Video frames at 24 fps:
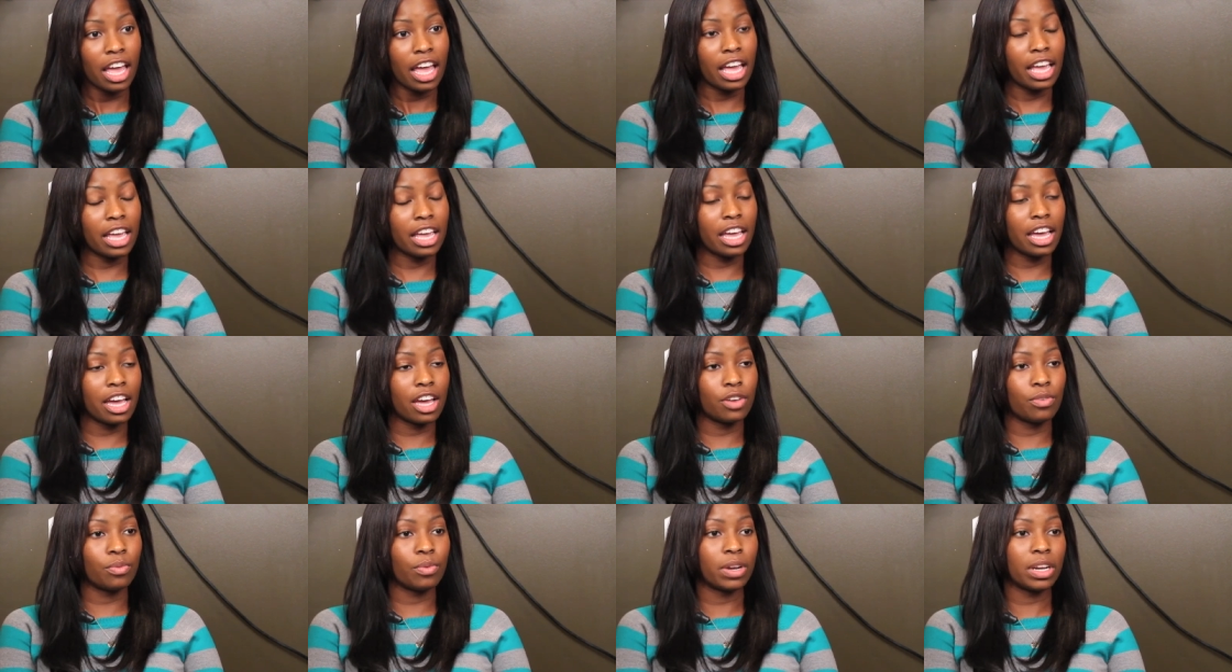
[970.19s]

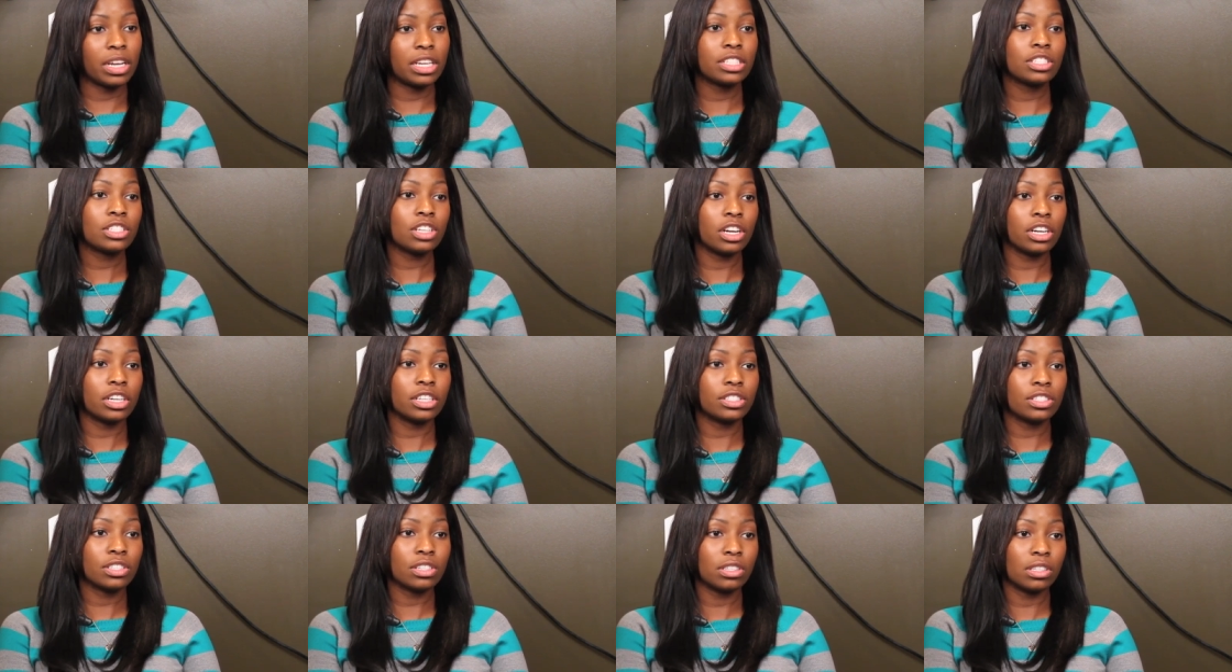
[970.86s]
And when I
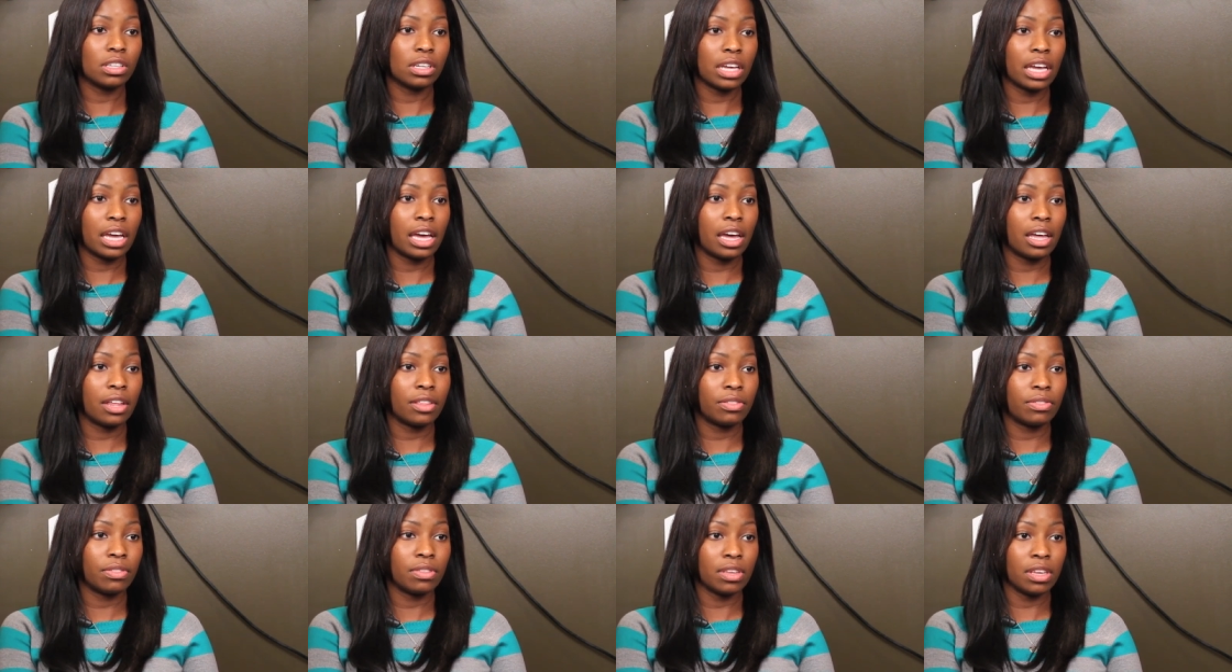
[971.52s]
started to look
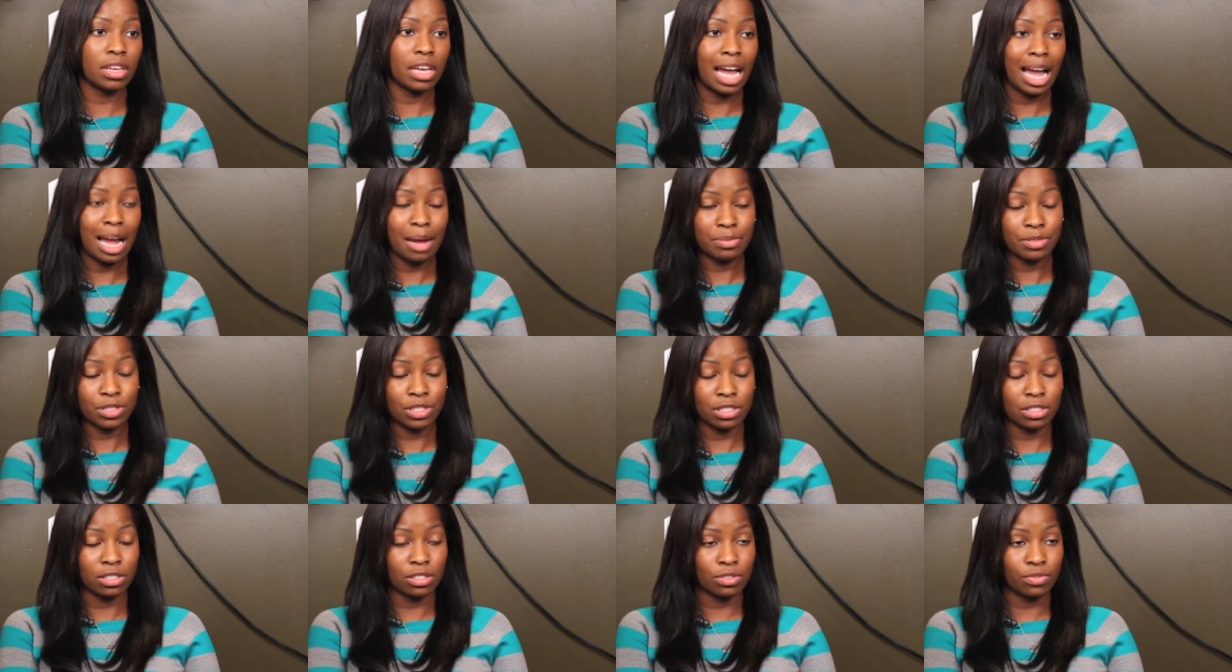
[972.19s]
at the
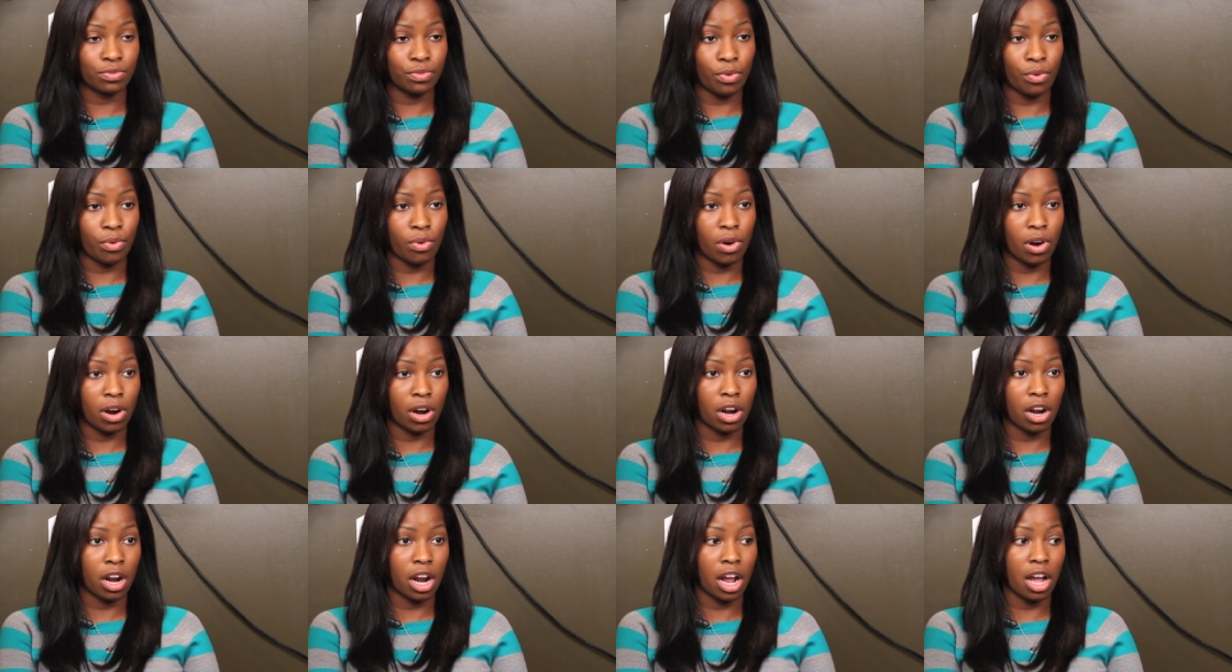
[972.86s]
options
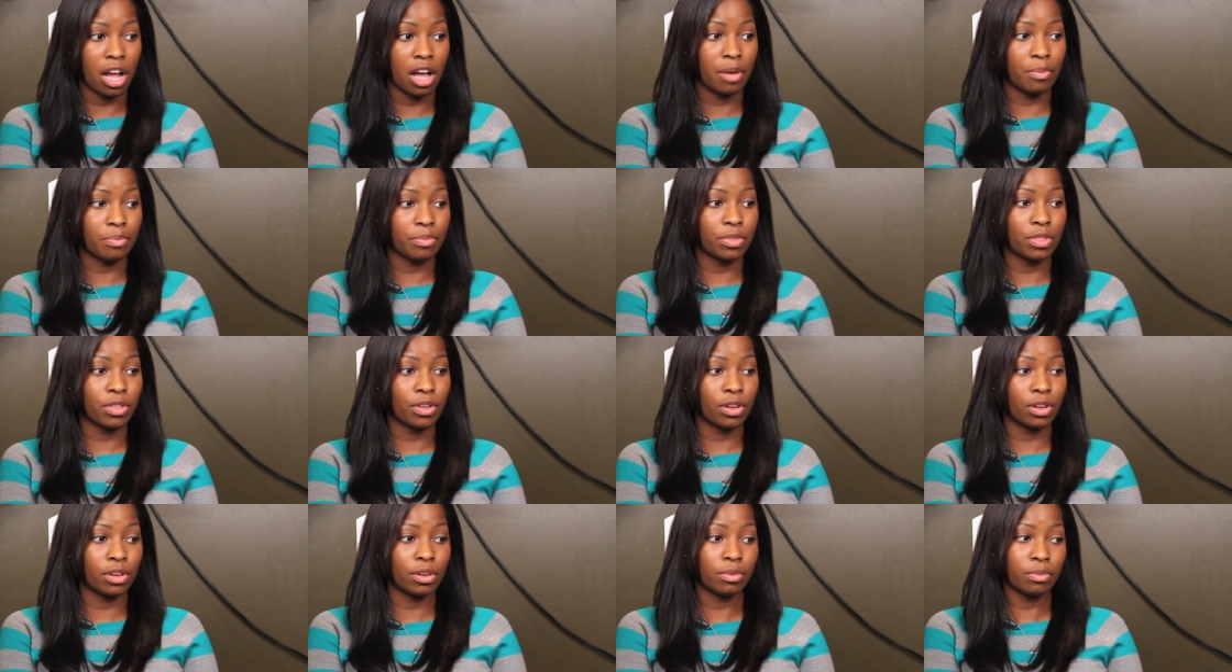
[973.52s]
for um,
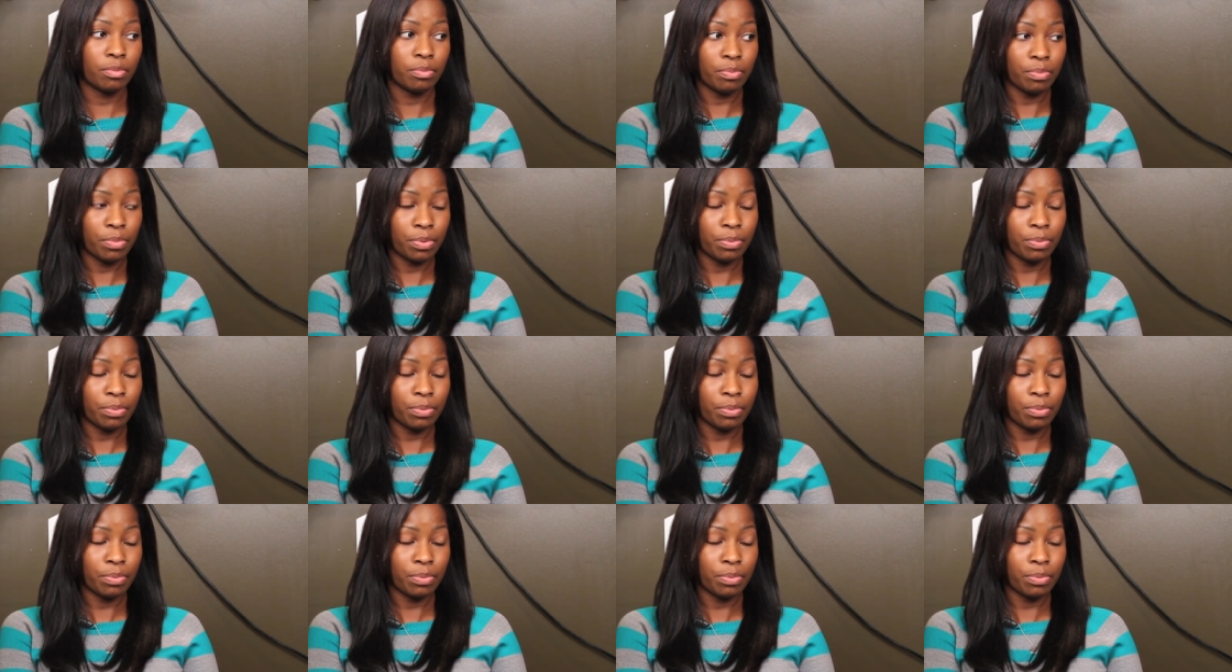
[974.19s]
the